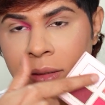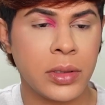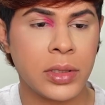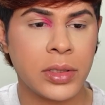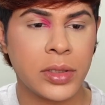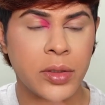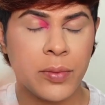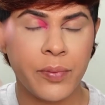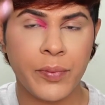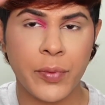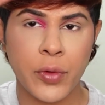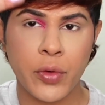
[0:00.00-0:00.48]
This
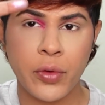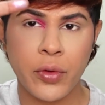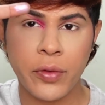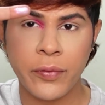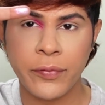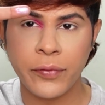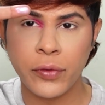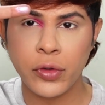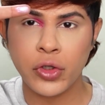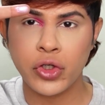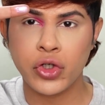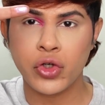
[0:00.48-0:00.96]
is a
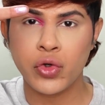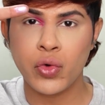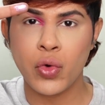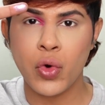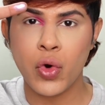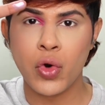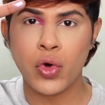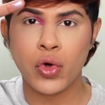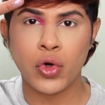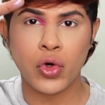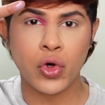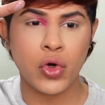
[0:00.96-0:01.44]
beautiful
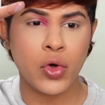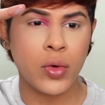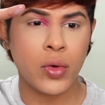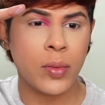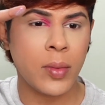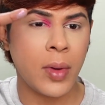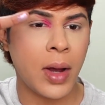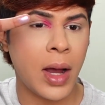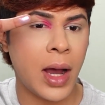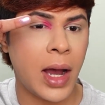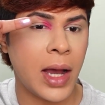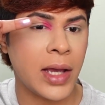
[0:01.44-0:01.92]

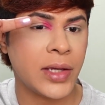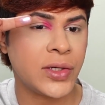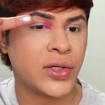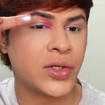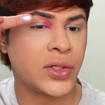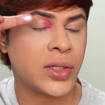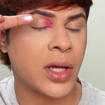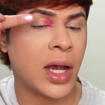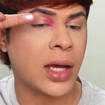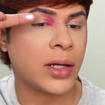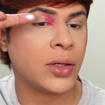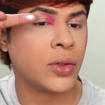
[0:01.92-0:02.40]
duochrome
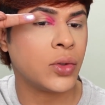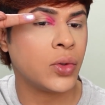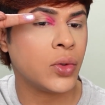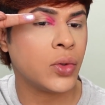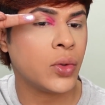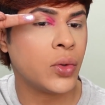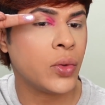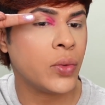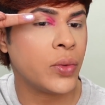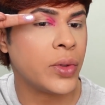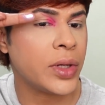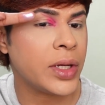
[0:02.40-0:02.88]

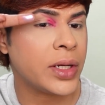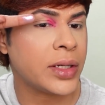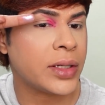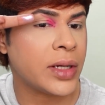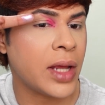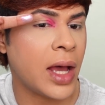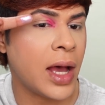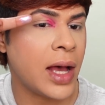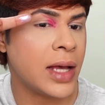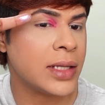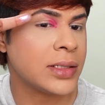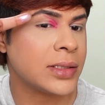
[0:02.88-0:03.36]
eyeshadow. It
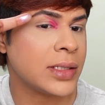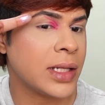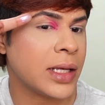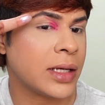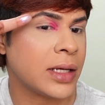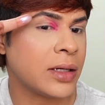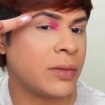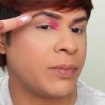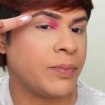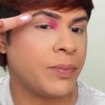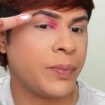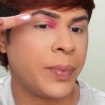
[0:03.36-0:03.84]
has
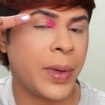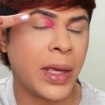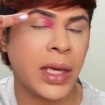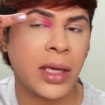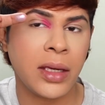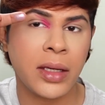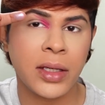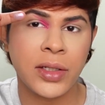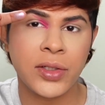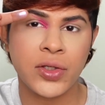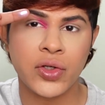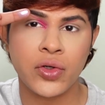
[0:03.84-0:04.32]
like a
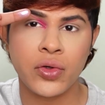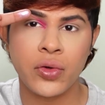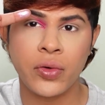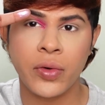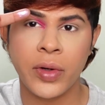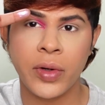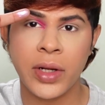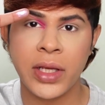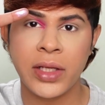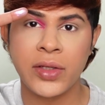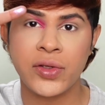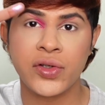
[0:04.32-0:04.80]
pinkish
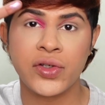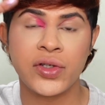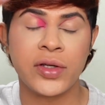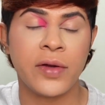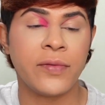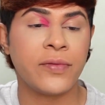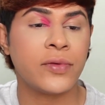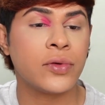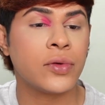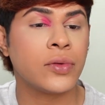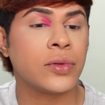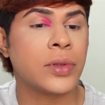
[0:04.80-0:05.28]
green
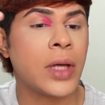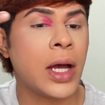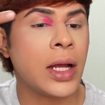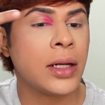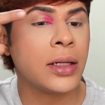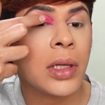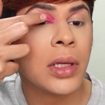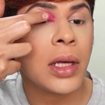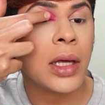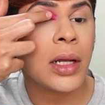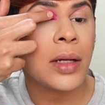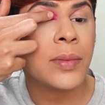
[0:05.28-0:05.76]
ship to that,
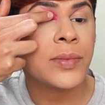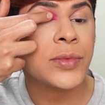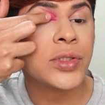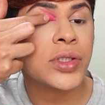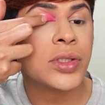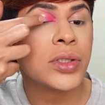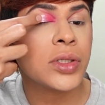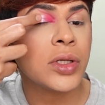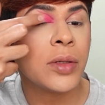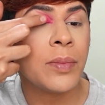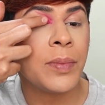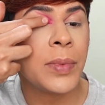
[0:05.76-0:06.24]
and I'm
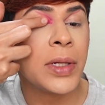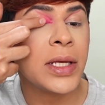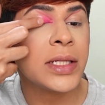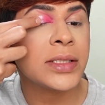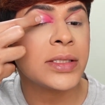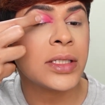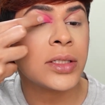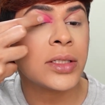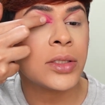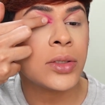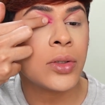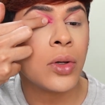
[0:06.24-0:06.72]
just going to
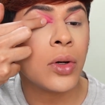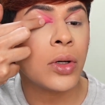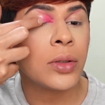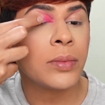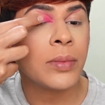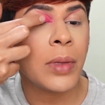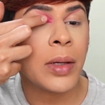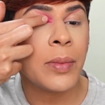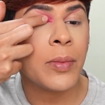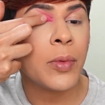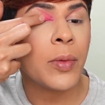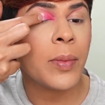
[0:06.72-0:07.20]
place it
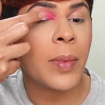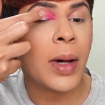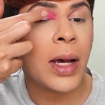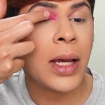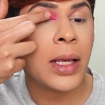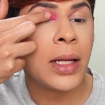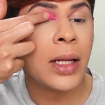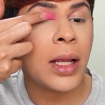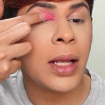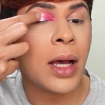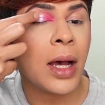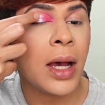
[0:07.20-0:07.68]
on my
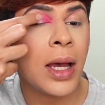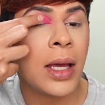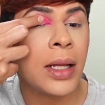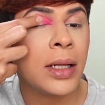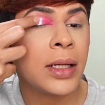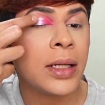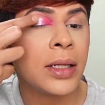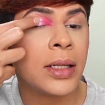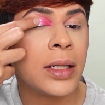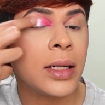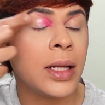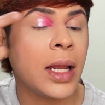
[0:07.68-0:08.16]
mobile
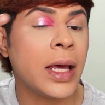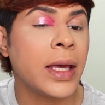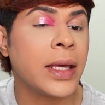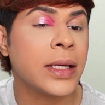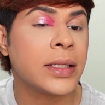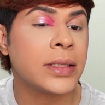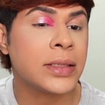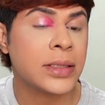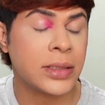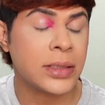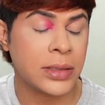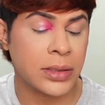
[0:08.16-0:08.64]
eyelid
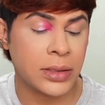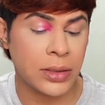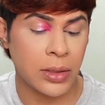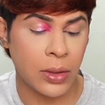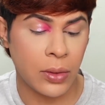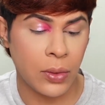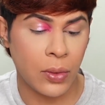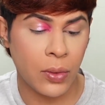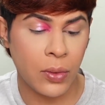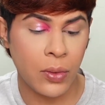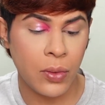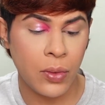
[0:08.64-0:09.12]
like
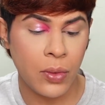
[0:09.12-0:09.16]
so.